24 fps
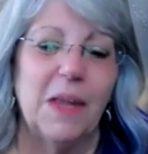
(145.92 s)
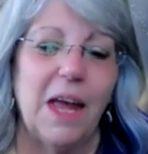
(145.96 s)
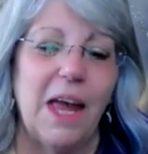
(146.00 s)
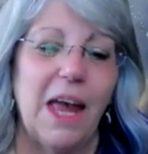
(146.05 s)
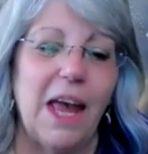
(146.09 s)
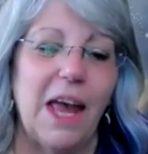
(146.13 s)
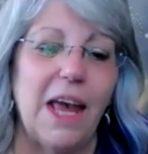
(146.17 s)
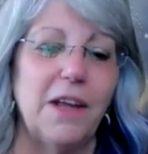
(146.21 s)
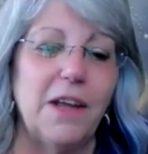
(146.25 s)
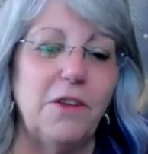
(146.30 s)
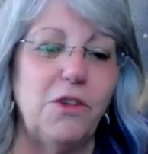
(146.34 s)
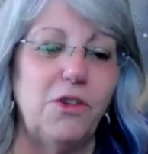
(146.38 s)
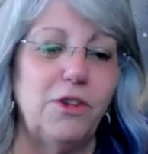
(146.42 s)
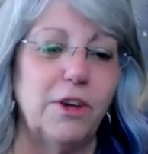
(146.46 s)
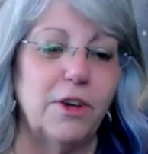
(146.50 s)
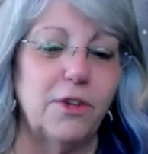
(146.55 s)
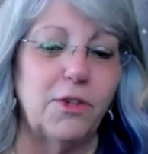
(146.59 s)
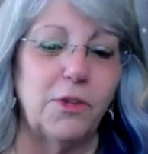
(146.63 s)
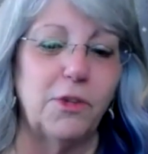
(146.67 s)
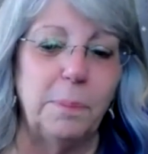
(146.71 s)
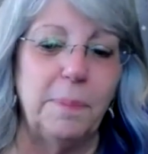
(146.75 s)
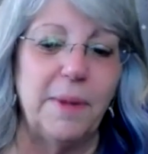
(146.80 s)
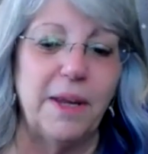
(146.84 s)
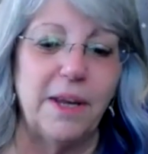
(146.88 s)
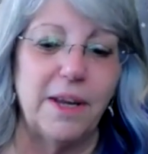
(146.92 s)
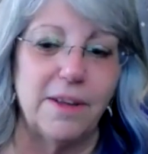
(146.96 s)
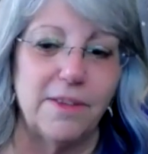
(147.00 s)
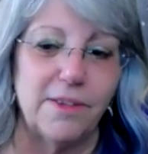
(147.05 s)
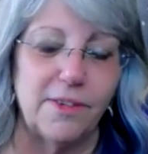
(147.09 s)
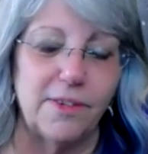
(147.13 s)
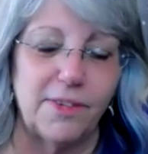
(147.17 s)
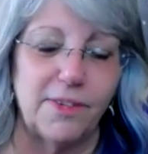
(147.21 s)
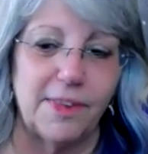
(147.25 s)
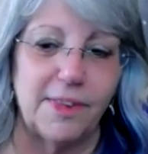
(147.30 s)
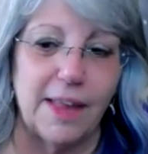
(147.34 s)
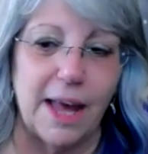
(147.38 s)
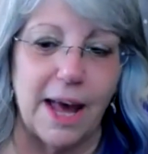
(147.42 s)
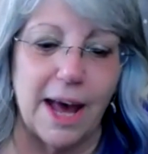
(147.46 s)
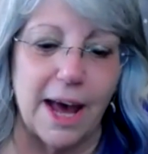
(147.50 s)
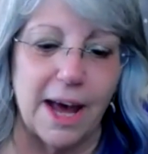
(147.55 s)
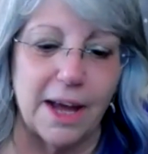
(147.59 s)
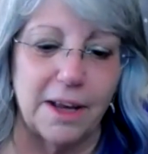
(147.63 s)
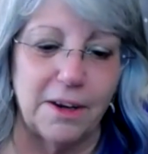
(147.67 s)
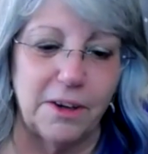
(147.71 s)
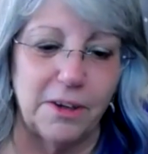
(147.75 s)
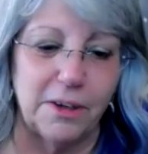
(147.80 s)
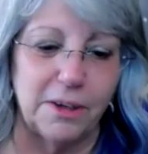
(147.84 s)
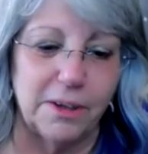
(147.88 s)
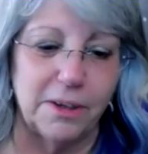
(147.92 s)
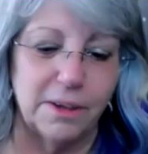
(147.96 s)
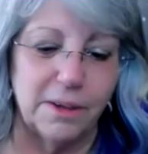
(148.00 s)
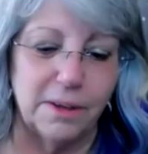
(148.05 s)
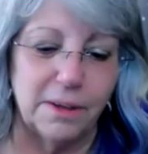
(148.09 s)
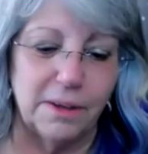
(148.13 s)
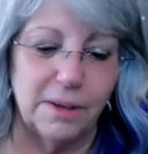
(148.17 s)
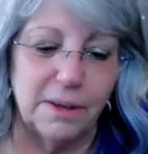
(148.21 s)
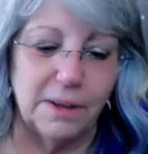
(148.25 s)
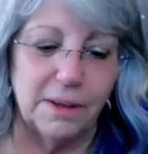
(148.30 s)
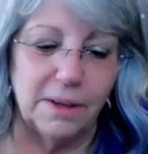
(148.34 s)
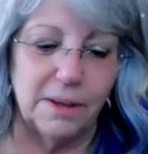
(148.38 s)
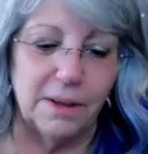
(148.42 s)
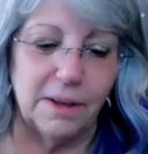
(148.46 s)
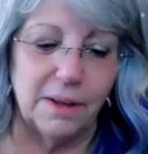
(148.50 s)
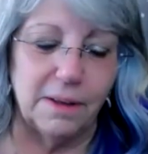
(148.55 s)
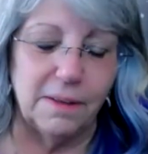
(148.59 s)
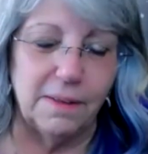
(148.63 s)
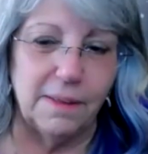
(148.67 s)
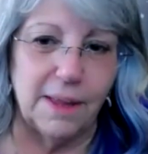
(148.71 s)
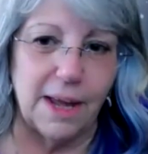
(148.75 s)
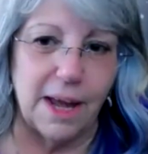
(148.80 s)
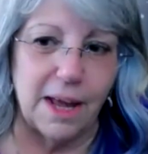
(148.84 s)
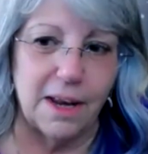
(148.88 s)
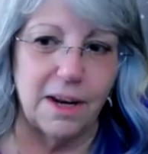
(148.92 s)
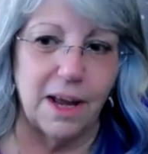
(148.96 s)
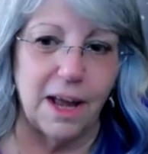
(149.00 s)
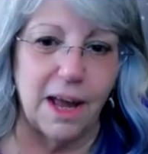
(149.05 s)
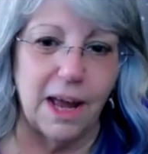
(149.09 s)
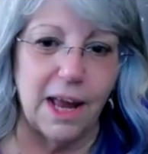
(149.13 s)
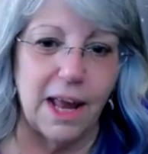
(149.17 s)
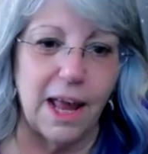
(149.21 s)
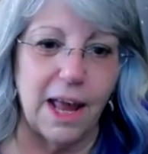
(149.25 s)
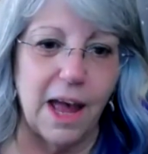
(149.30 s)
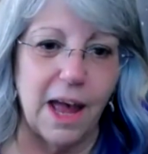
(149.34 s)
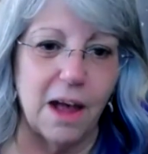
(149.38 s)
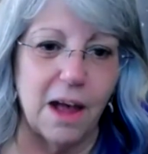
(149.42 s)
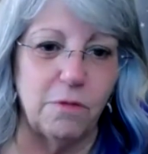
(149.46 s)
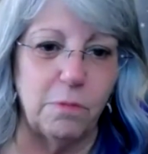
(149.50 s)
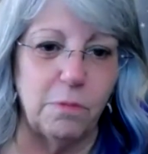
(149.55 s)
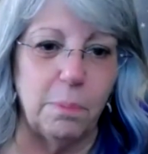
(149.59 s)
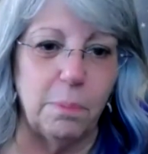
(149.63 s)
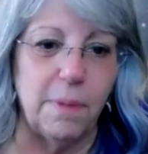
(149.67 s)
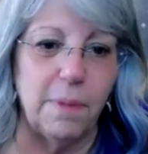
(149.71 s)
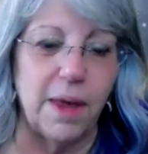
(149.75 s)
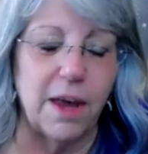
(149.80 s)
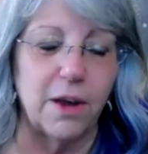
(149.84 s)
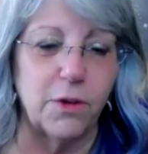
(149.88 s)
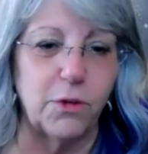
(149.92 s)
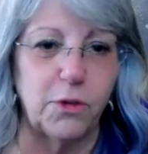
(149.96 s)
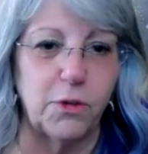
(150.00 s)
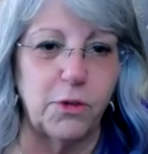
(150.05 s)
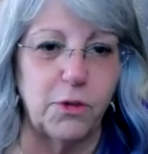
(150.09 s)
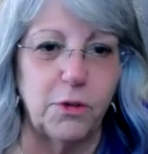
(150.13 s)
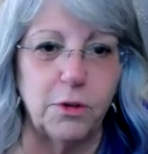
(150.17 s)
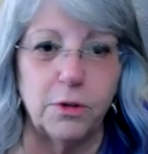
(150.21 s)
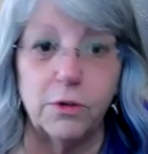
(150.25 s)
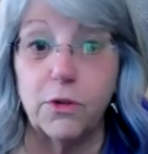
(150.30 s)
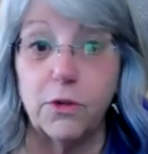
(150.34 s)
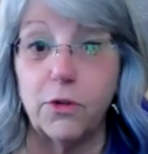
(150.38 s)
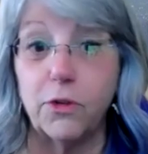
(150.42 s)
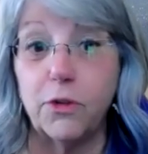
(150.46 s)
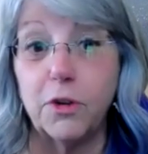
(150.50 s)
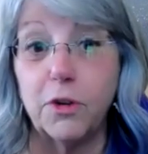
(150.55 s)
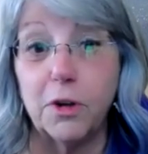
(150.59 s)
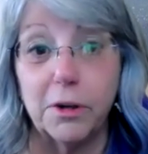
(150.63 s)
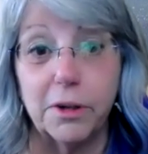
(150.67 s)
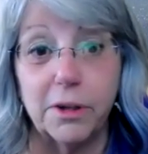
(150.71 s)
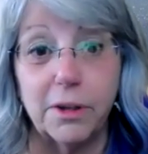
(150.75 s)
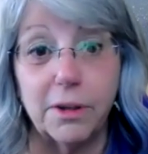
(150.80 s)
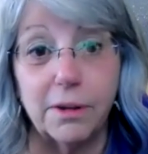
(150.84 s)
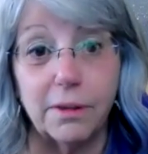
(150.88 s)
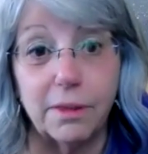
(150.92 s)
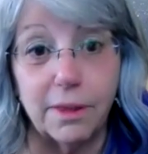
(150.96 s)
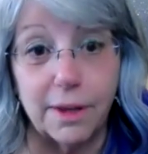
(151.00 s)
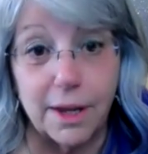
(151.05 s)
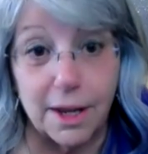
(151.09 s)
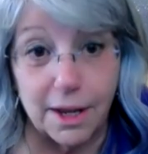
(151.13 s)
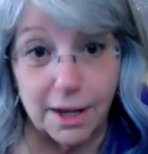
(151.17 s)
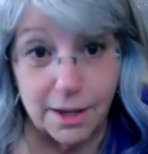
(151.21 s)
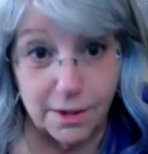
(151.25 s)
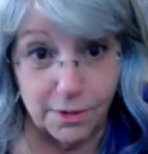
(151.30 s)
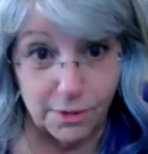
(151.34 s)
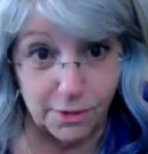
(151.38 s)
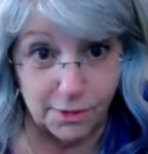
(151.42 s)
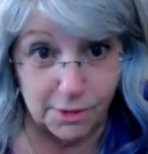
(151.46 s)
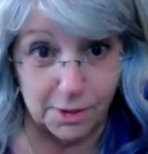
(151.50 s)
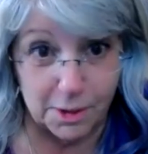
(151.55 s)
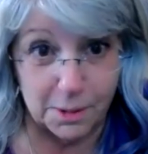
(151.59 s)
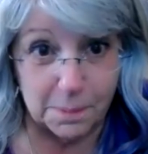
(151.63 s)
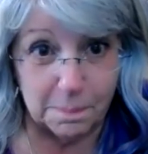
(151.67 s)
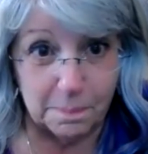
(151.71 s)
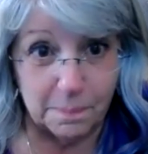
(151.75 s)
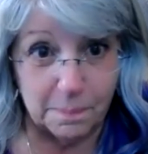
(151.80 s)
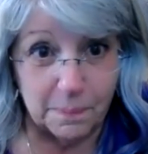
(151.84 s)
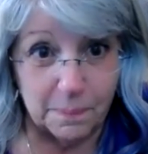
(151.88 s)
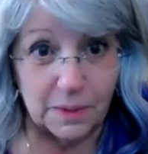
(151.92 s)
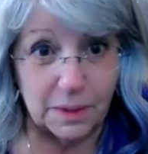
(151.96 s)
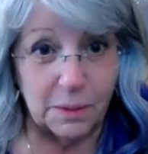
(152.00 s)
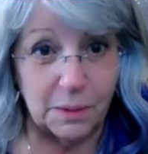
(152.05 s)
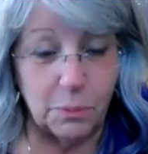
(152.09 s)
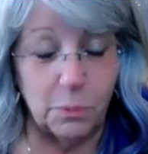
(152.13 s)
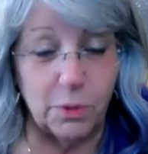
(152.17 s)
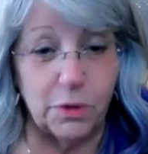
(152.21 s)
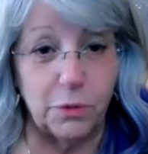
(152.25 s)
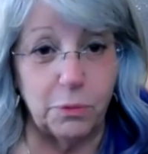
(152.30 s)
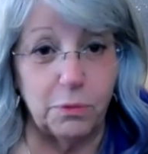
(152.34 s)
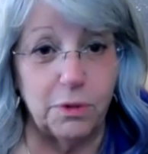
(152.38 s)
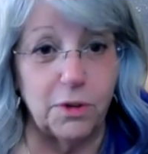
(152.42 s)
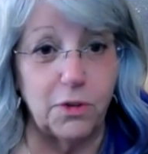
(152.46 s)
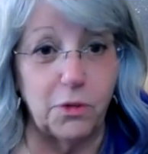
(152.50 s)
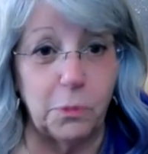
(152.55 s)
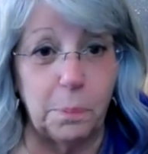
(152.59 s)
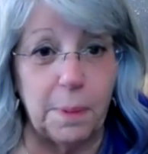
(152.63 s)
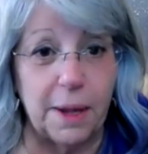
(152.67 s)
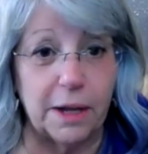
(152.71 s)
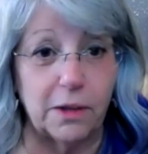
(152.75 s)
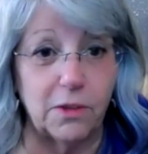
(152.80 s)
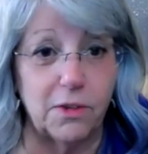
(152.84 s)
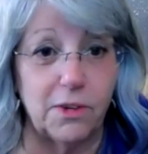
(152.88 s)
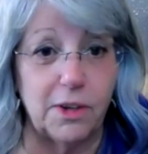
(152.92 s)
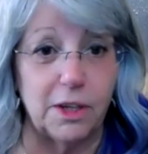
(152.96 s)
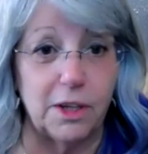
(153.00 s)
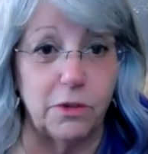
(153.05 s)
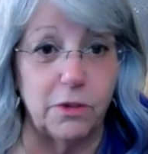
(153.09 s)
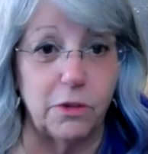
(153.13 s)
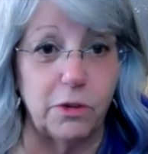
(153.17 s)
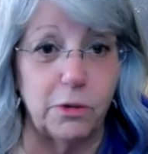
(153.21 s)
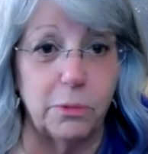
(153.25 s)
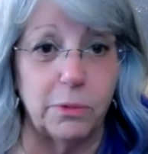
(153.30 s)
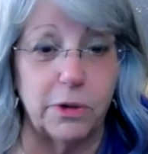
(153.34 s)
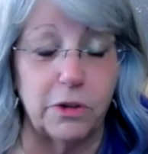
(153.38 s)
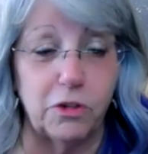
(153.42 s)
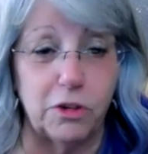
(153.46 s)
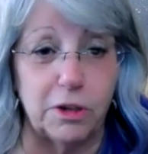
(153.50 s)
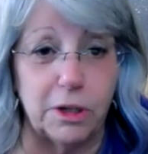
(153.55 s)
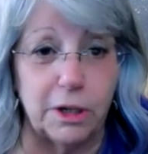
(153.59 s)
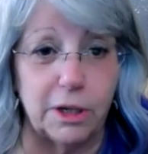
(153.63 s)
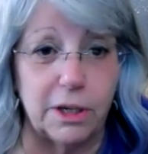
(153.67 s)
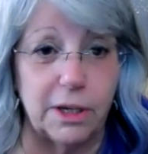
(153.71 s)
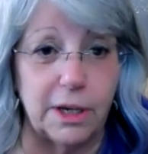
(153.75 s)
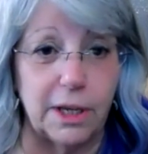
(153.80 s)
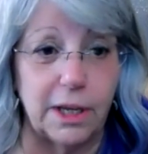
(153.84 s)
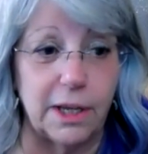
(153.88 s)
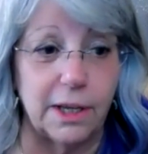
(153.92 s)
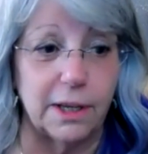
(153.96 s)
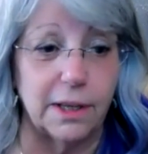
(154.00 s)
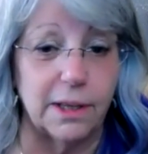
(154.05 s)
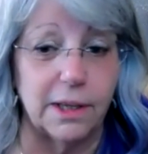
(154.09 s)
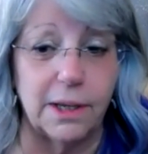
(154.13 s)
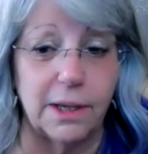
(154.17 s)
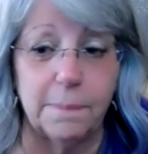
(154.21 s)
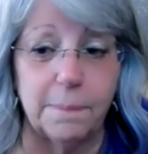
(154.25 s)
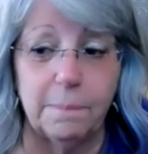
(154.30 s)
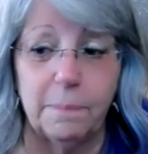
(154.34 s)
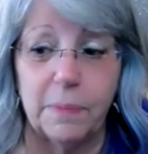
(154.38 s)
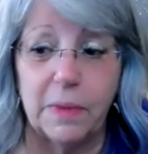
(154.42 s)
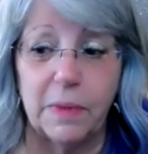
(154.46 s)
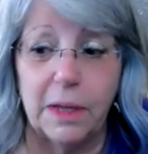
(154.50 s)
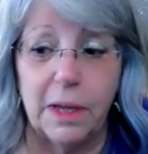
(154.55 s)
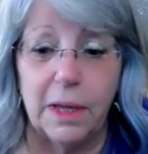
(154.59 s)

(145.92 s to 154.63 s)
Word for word: It just means that I have mastered certain things with respect to intuition and healing.